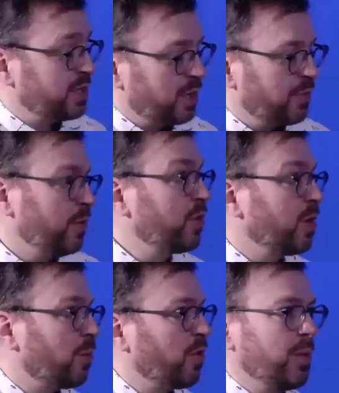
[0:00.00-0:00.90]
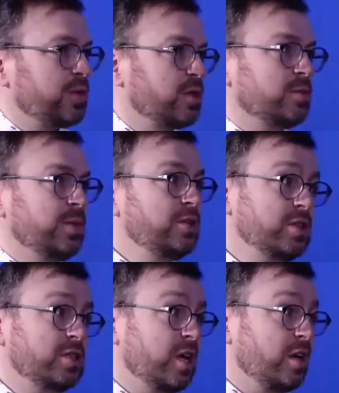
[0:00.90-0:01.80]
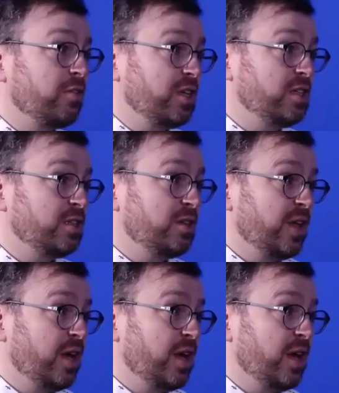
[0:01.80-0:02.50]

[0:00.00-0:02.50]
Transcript: If you look at Prime, it's got some interesting ingredients in there.